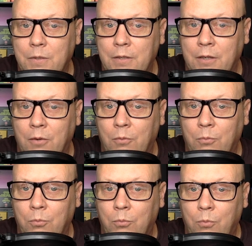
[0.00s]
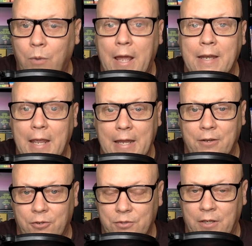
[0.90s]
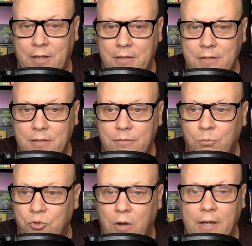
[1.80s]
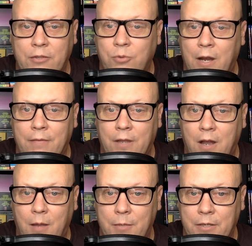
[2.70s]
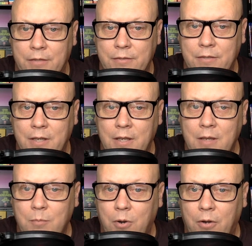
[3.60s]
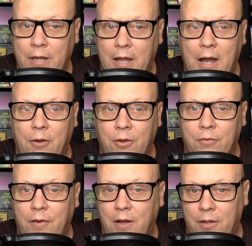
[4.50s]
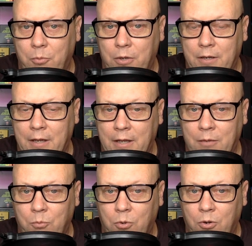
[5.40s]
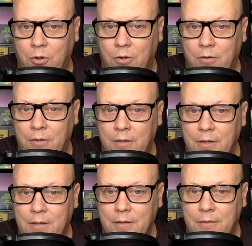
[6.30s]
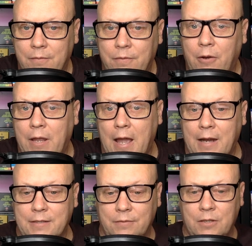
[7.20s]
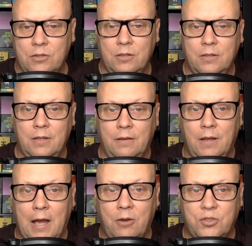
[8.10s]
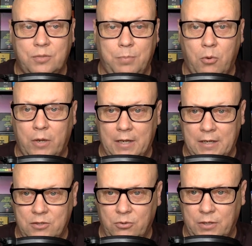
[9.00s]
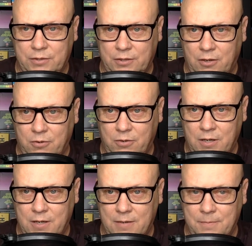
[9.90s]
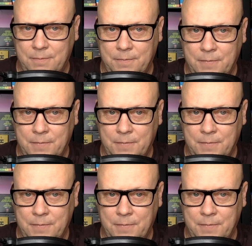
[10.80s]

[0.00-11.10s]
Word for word: you know, red haters, like trying to drive the Communist Party out of Hollywood, and were very active and and outspoken in doing so. Um,